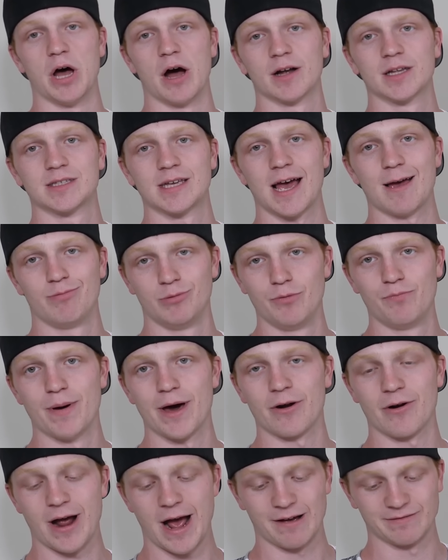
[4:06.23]
duct tape, you
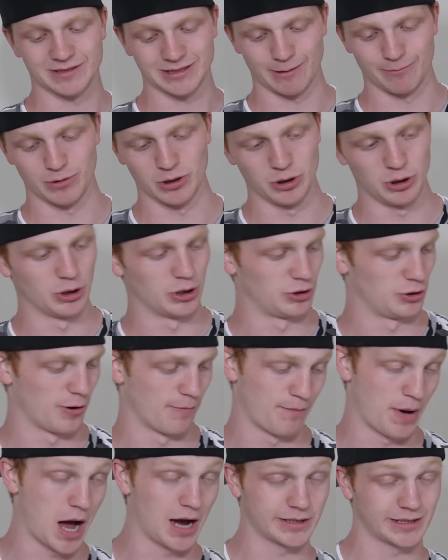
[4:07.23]
better have something good in
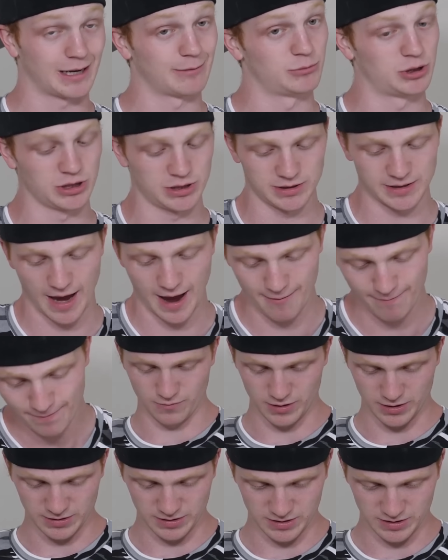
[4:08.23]
your box, I'm just saying.
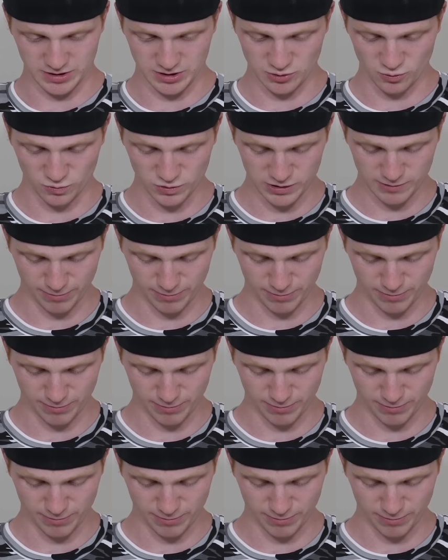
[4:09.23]
What is this, school